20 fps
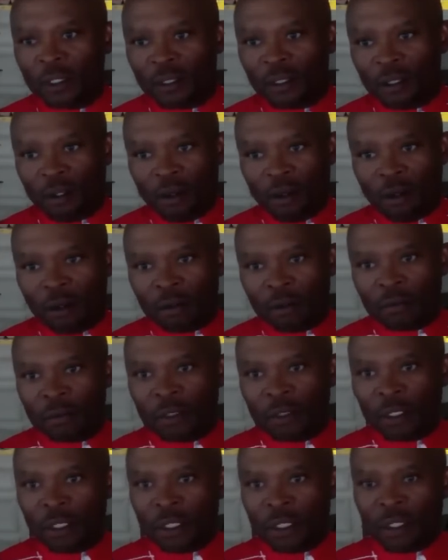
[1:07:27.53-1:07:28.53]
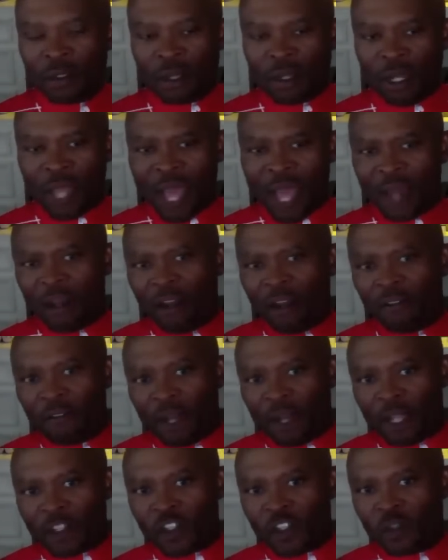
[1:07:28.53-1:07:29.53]
you know so a lot of
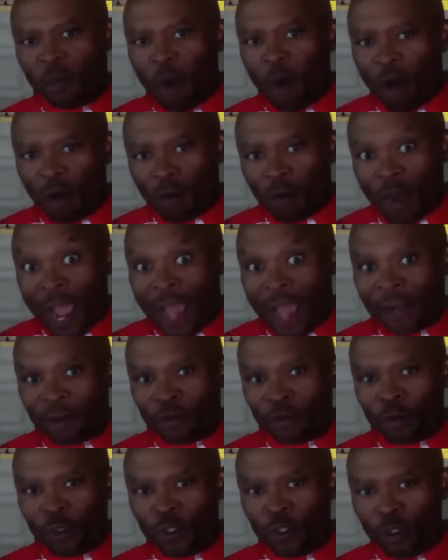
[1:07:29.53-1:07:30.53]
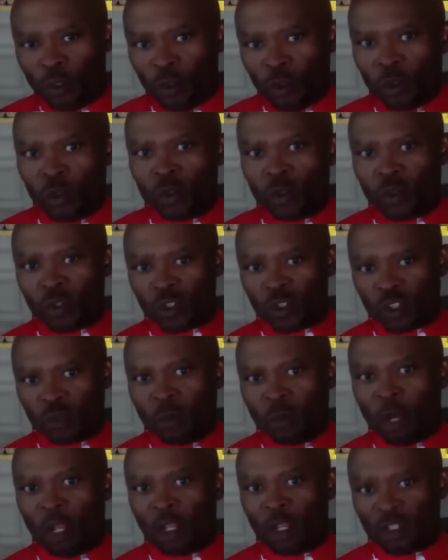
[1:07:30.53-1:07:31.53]
uh, small riders will use
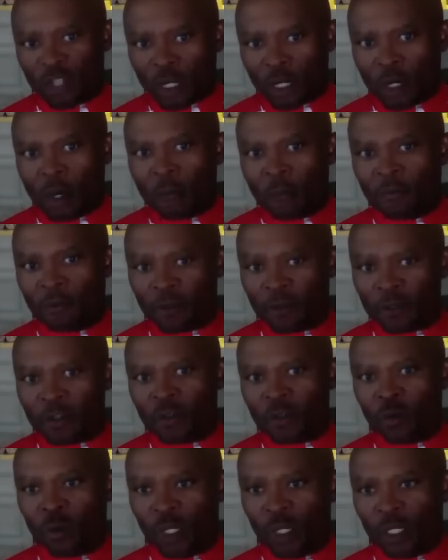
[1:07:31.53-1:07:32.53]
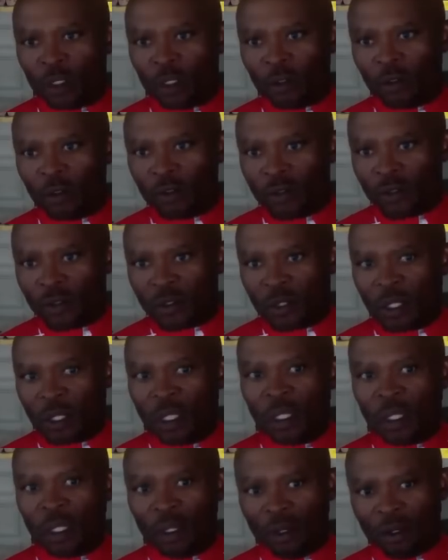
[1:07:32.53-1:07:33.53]
smaller circumference wheels
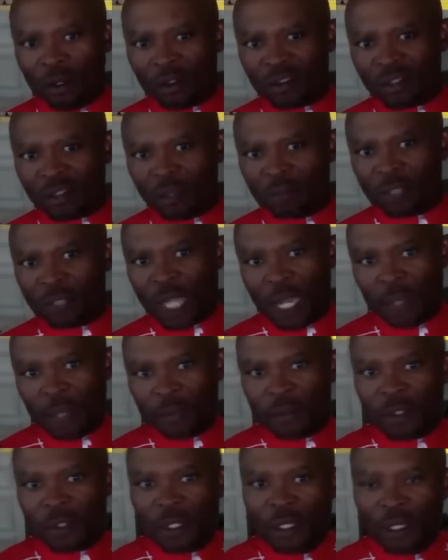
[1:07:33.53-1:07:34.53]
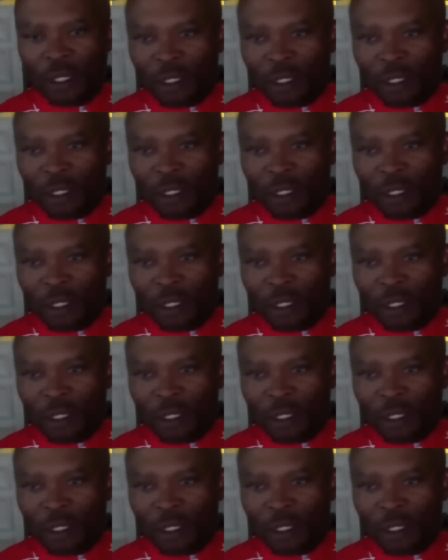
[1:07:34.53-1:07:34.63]
you know sometimes